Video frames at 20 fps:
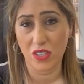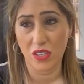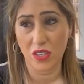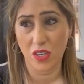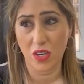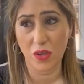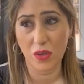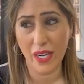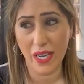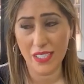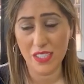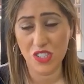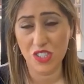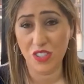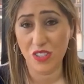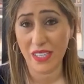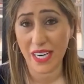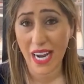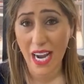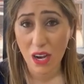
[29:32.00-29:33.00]
Okay, did
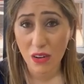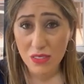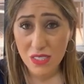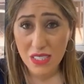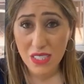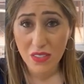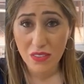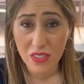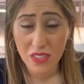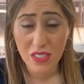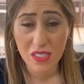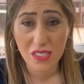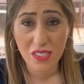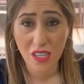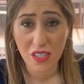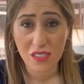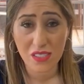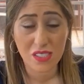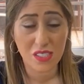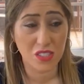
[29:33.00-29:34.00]
your accountant ever
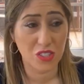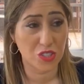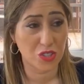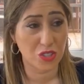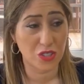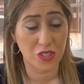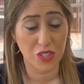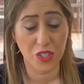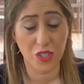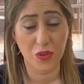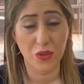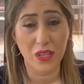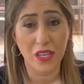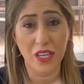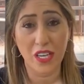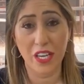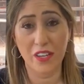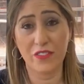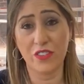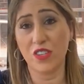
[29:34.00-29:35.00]
discuss if
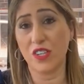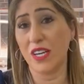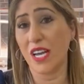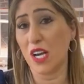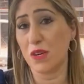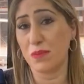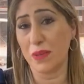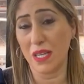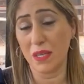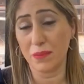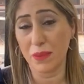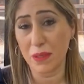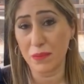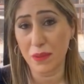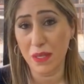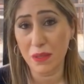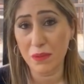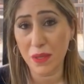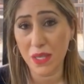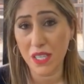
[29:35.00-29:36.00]
you could get
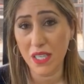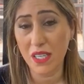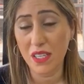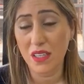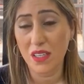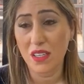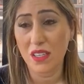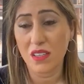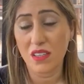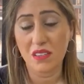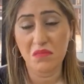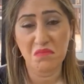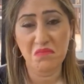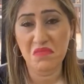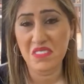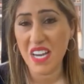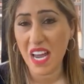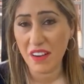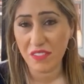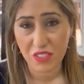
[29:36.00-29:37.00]
PPP money?
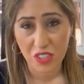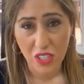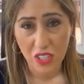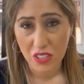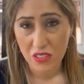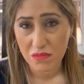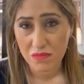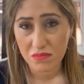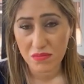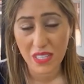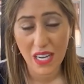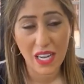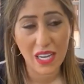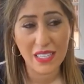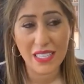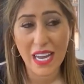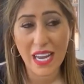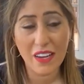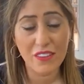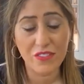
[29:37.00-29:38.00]
Never.
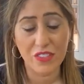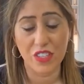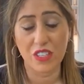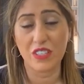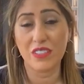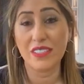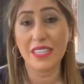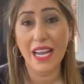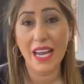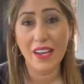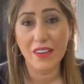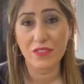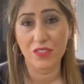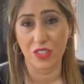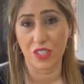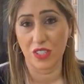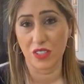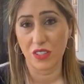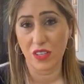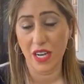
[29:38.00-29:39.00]

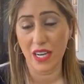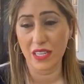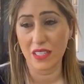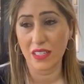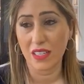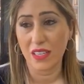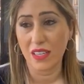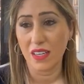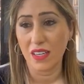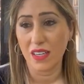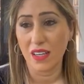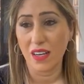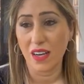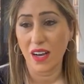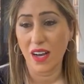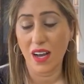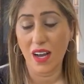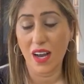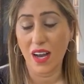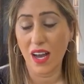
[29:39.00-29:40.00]
Never. And
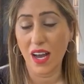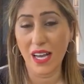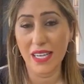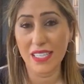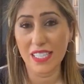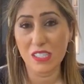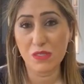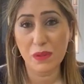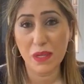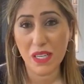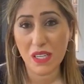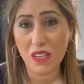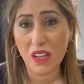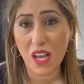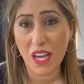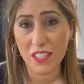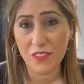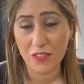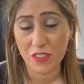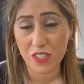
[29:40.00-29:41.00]
he's been a
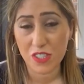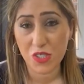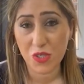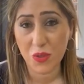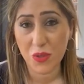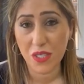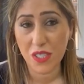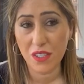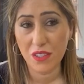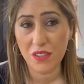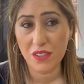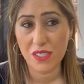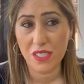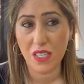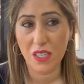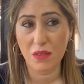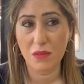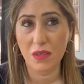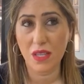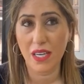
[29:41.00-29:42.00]
client for 2 years, and
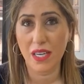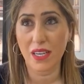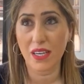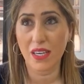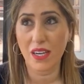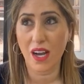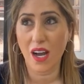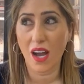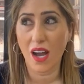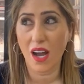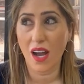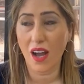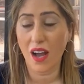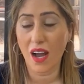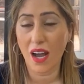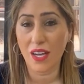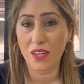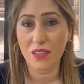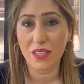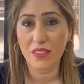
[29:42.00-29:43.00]
I'm like,
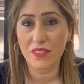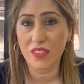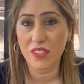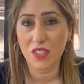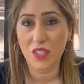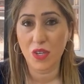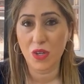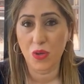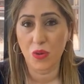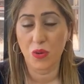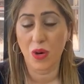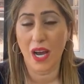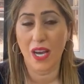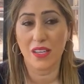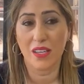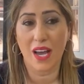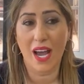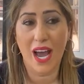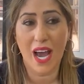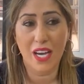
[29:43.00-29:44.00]
I don't even know.
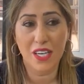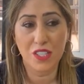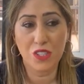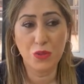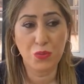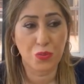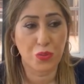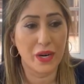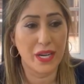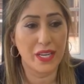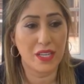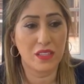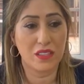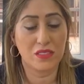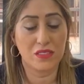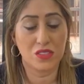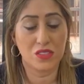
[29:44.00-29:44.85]
How do you break